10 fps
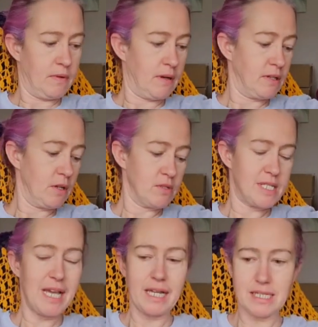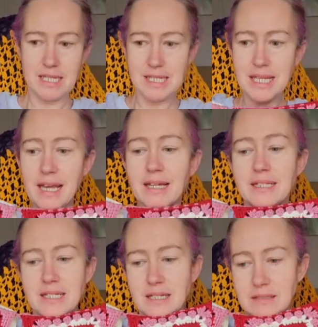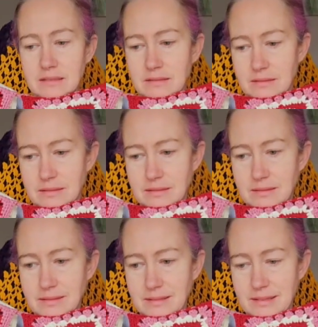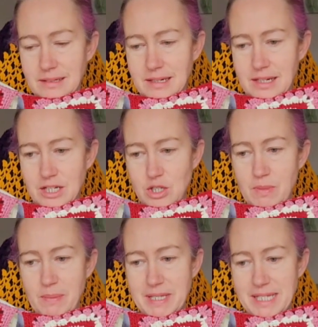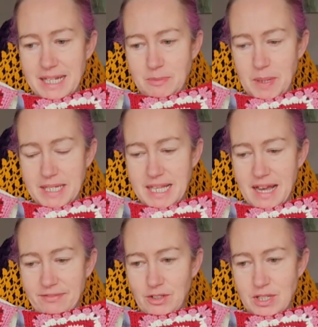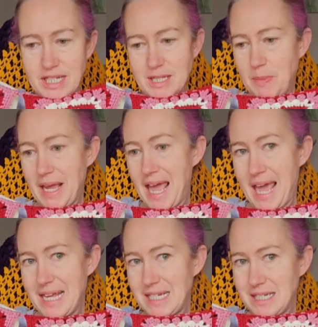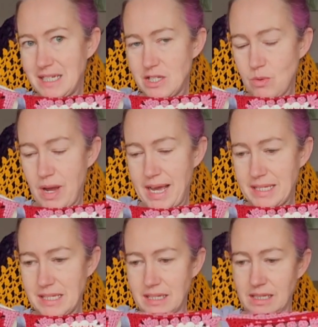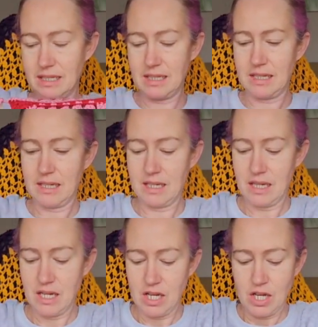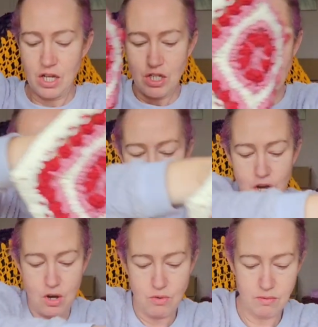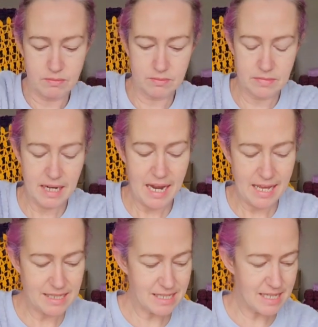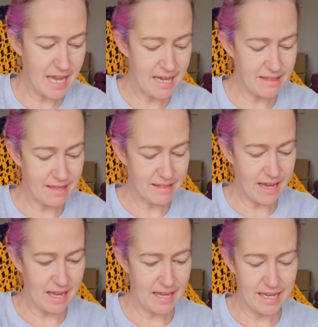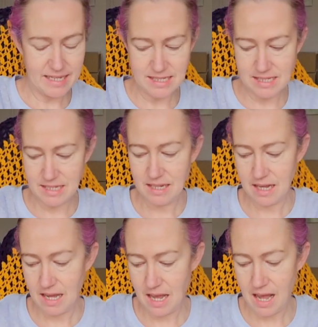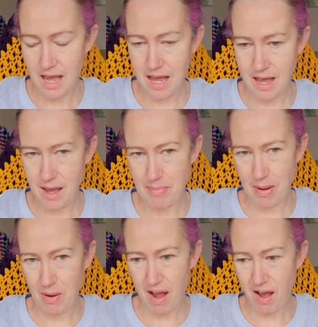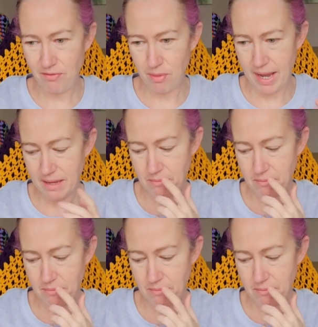no, 6, it's 6. So maybe 6 by 7 or 6 by 8 squares. So let's say that that is about halfway.